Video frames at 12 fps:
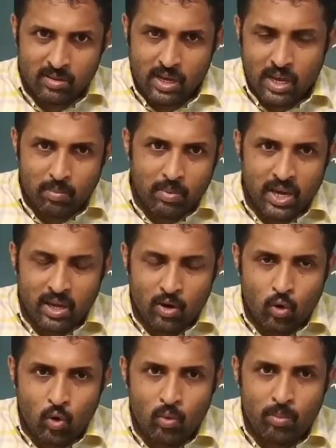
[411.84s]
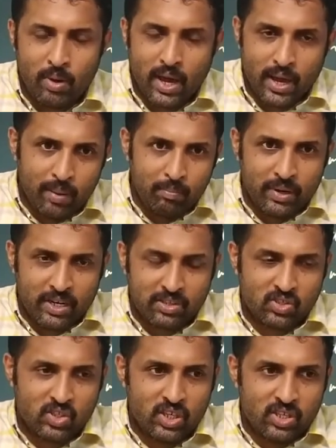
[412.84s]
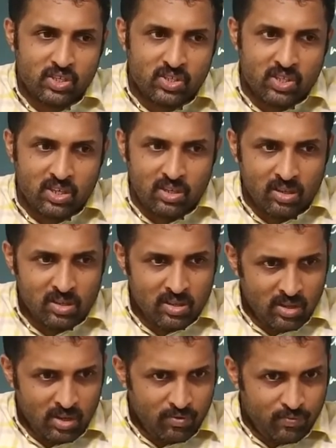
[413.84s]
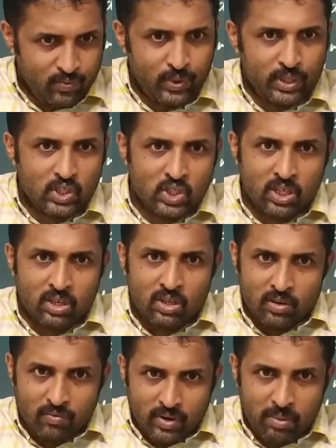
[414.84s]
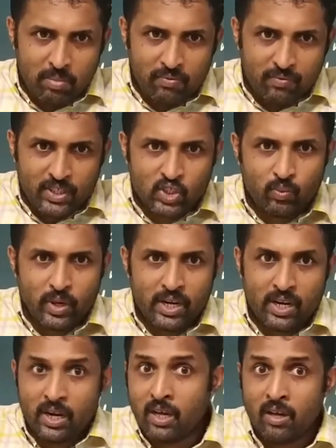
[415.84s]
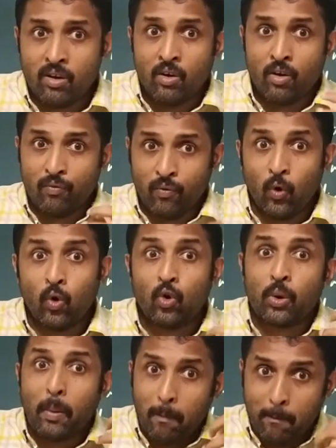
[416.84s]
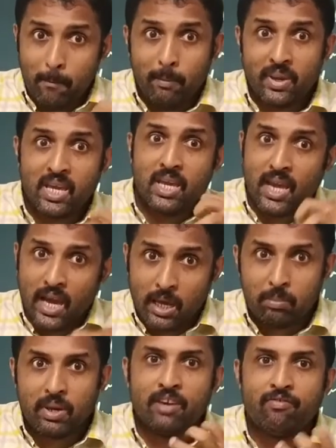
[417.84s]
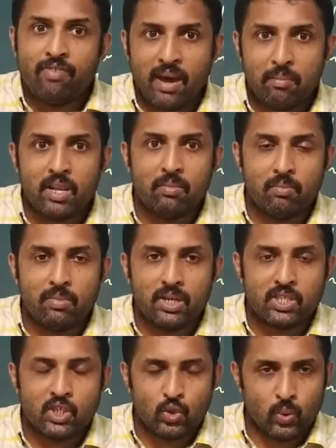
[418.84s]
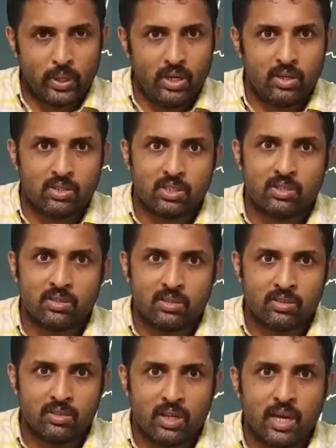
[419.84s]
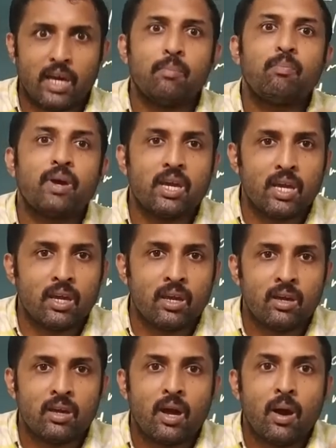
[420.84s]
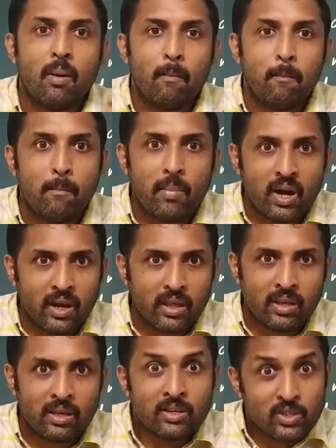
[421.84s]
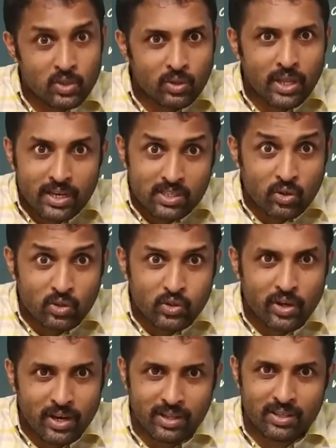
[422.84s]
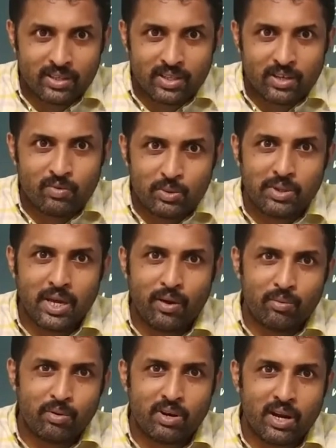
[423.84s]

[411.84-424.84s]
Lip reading: At my home, I am purchasing fish from a fish vendor for me and my family members to eat. I am paying money. So that is also another thing which we have to